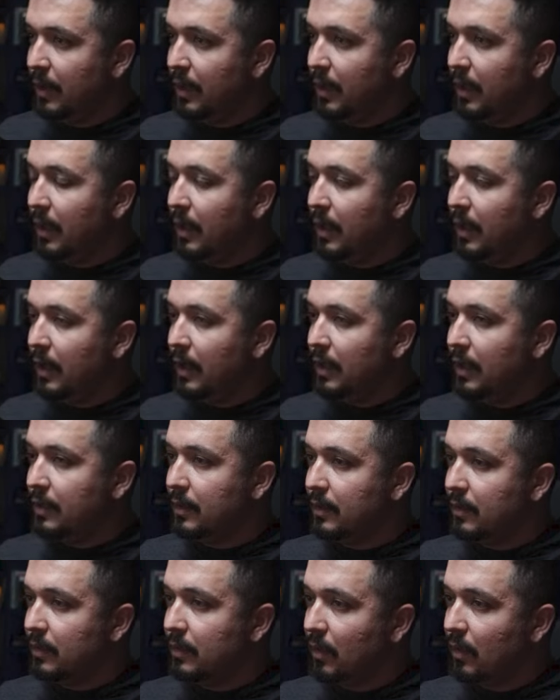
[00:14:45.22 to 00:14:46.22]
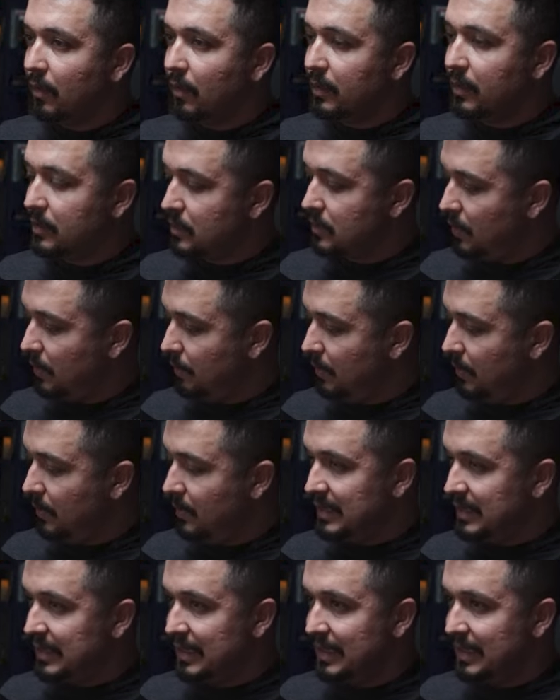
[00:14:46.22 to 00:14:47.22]
and our stop
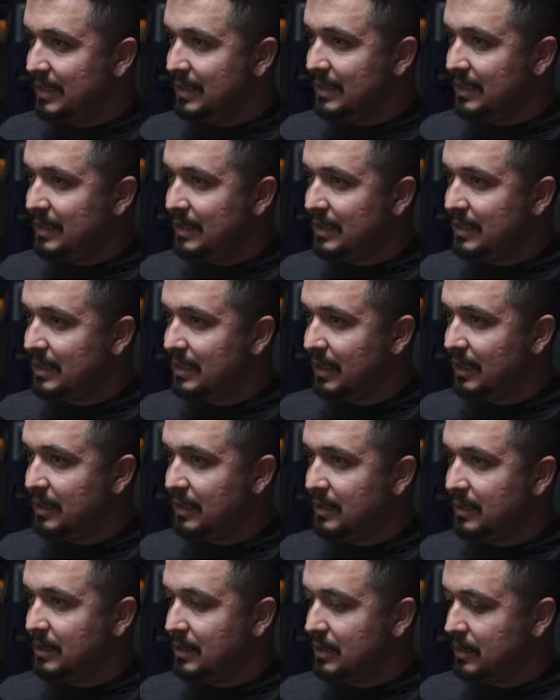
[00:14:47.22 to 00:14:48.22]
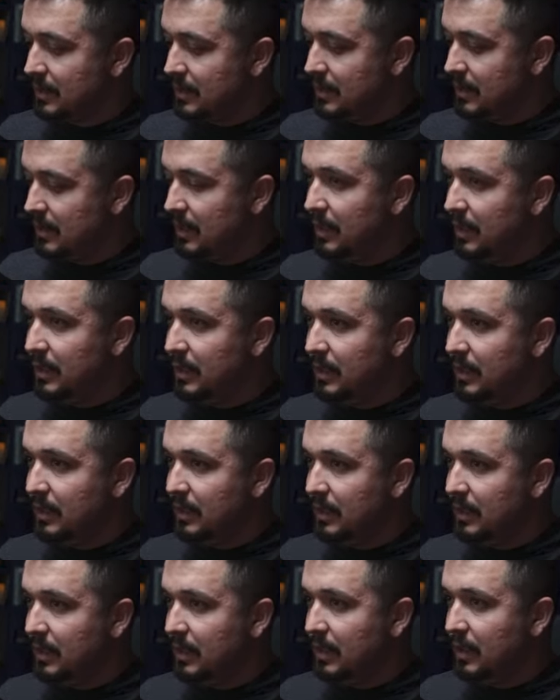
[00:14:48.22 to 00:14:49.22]
loss is 60,
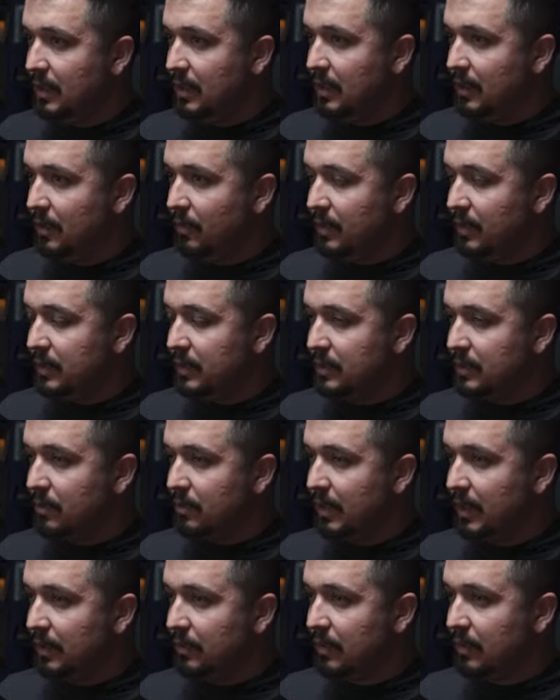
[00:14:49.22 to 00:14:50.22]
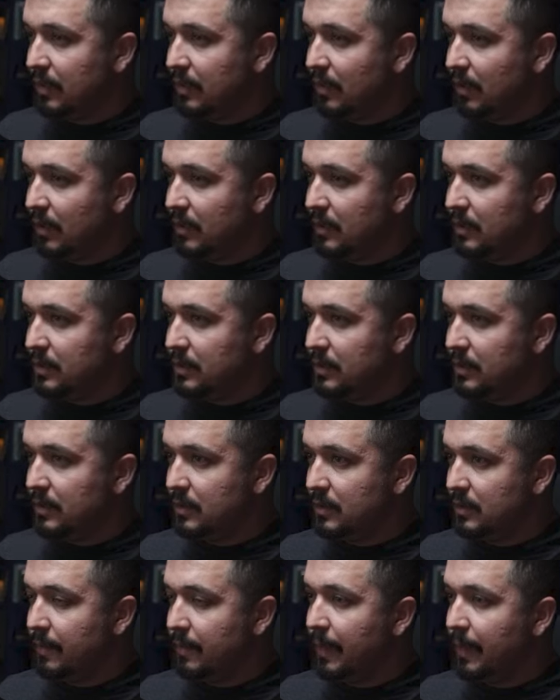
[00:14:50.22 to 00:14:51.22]
which is $300.
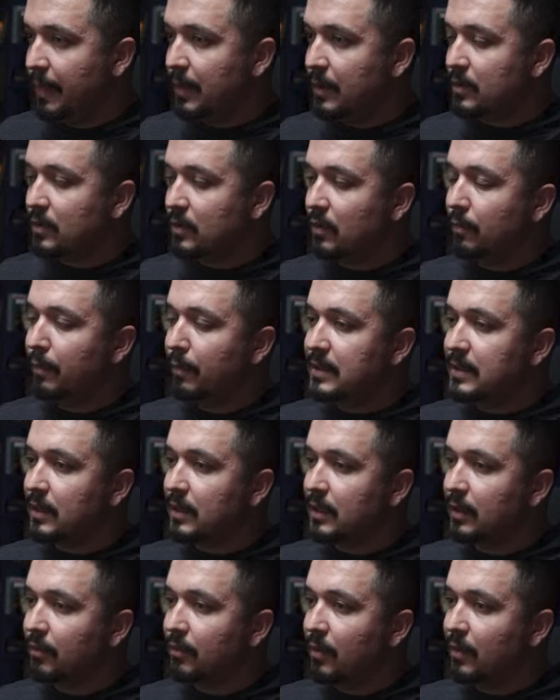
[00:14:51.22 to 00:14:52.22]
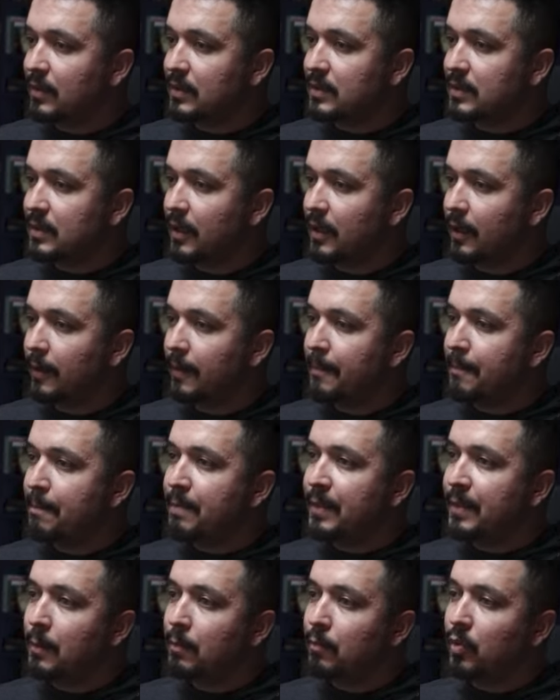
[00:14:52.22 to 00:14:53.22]
So basically we want to say
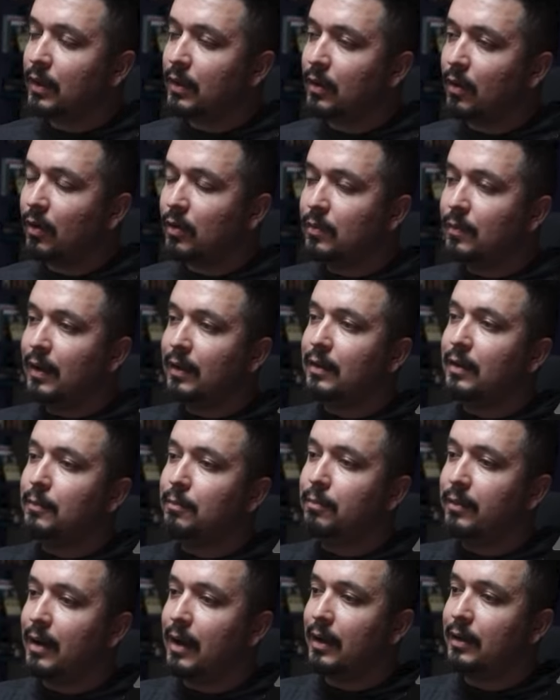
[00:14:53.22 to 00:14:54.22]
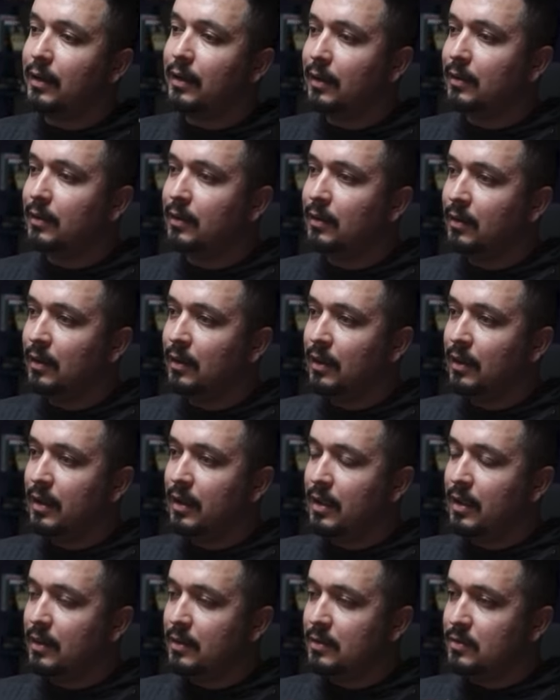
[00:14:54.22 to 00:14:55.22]
put an automatic bracket,
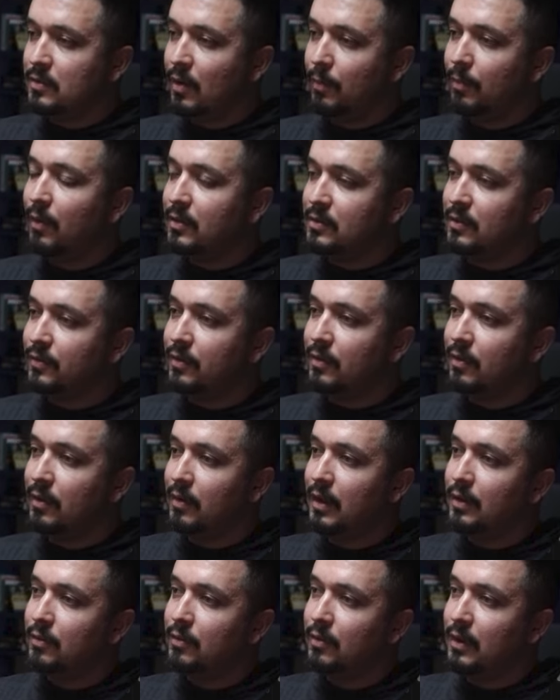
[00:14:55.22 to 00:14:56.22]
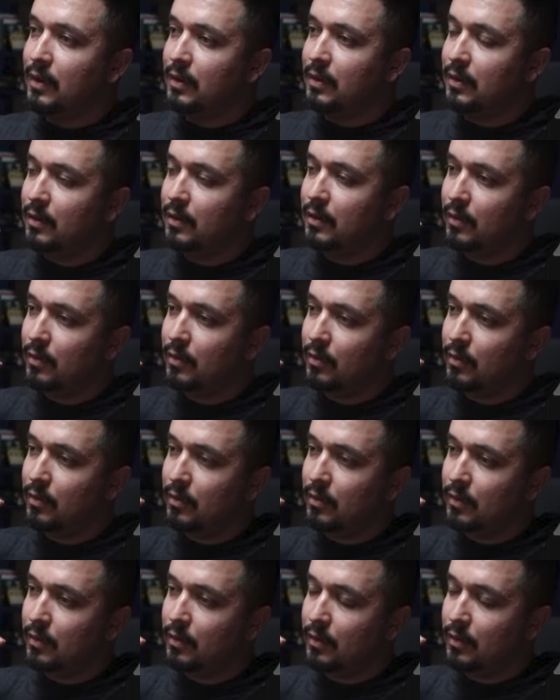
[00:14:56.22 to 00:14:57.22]
stop loss of 300,
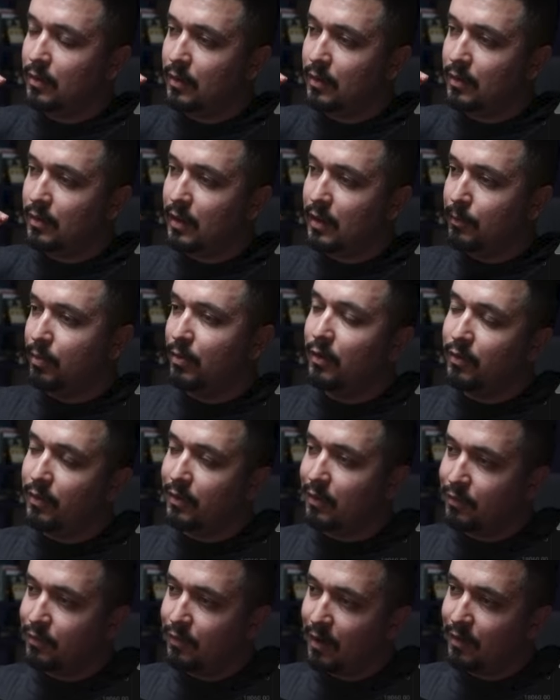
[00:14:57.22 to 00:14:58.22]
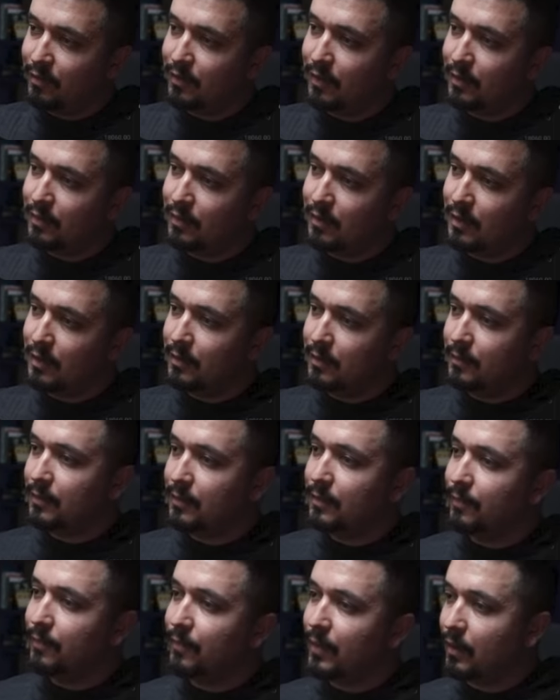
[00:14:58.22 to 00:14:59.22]
take profit of 500.
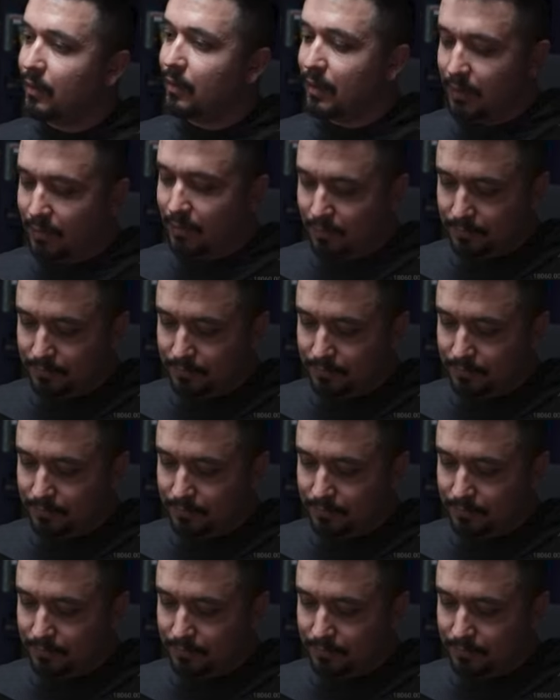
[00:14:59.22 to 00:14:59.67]
Okay,